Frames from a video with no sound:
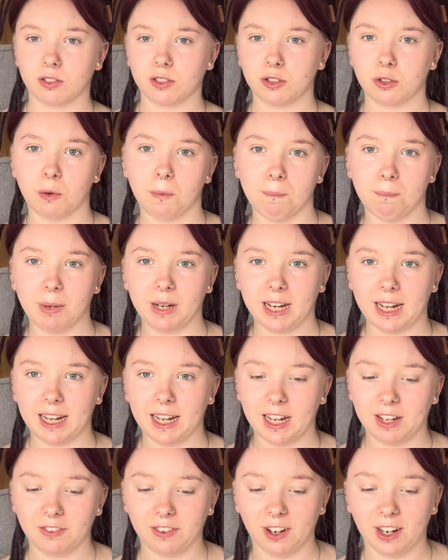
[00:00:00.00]

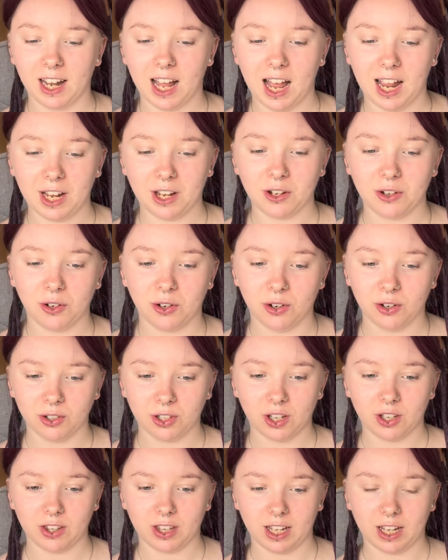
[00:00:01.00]
company, if you like,
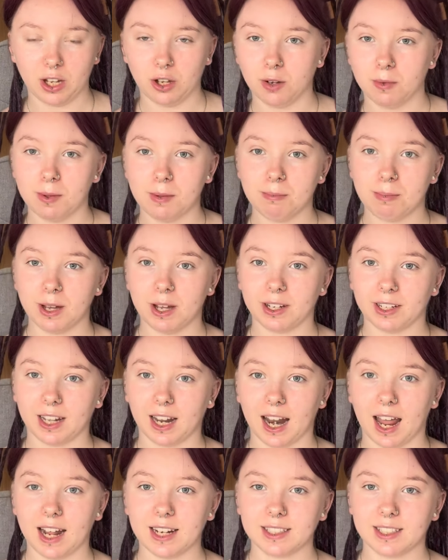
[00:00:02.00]
called the Hummingbird
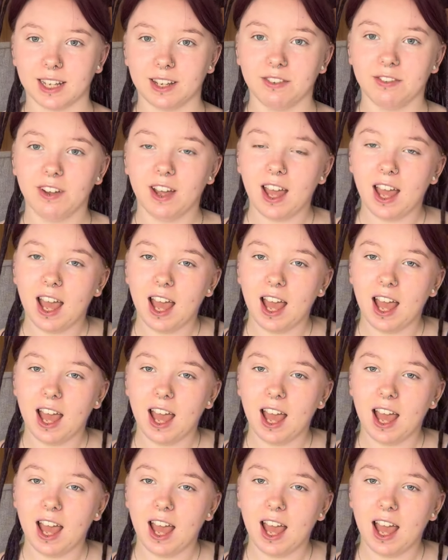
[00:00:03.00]
Collective,